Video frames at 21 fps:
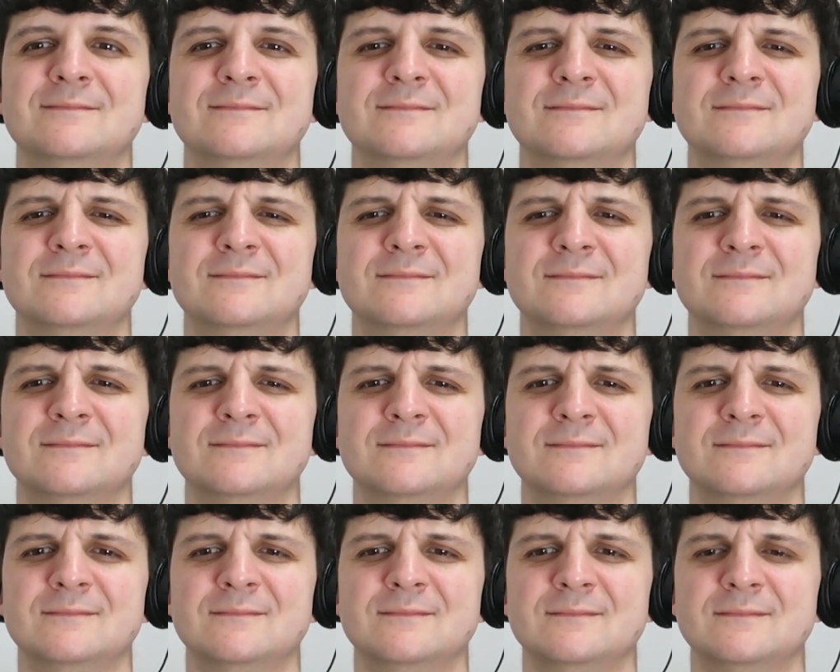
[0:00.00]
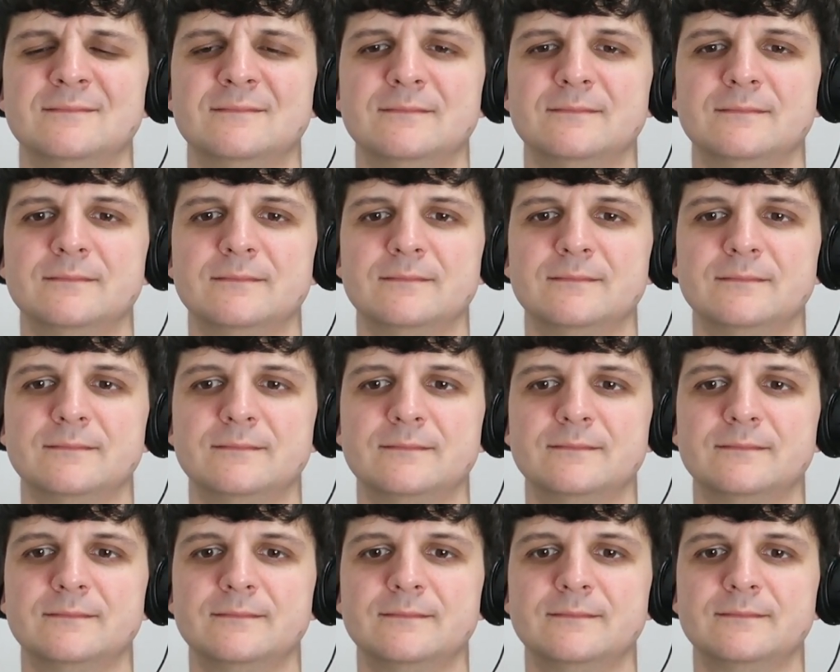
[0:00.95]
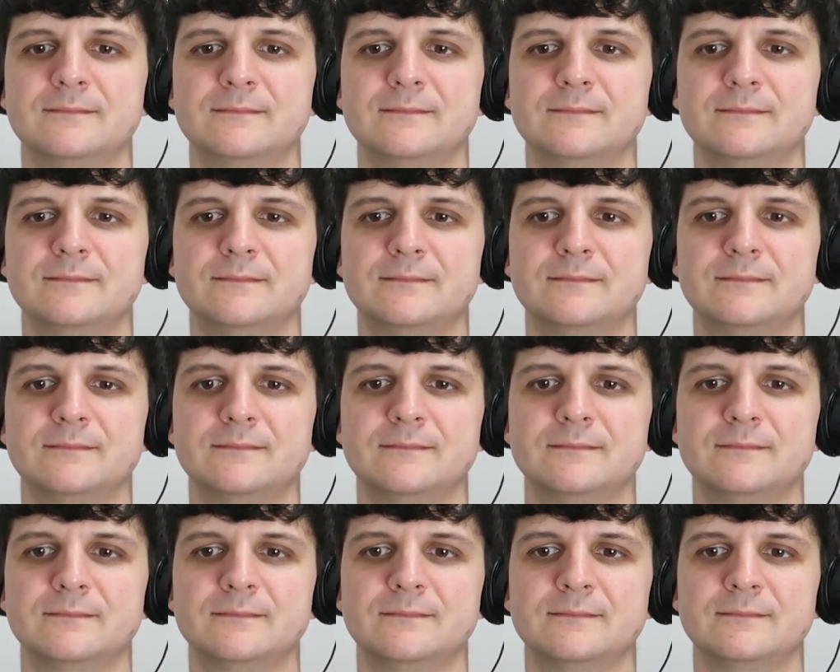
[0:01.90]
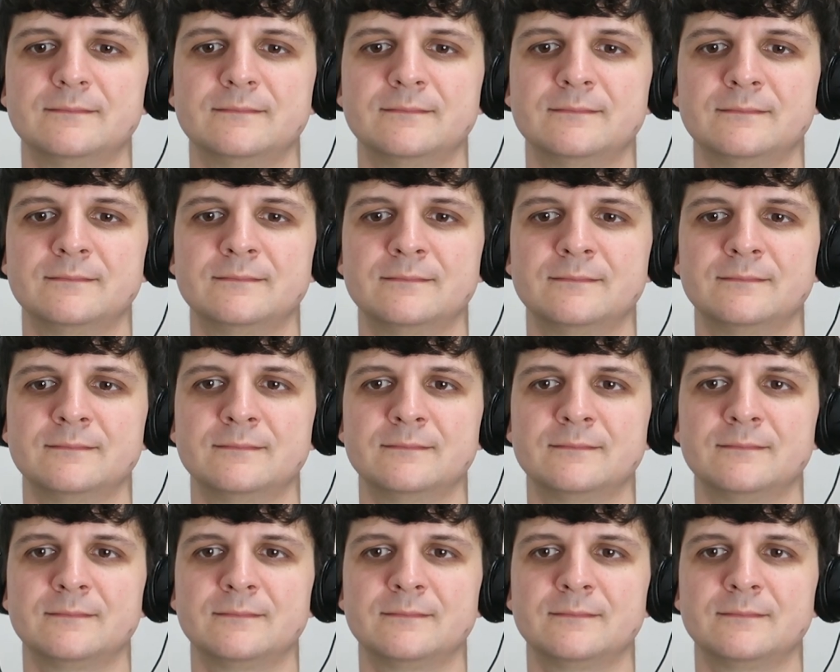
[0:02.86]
(silence)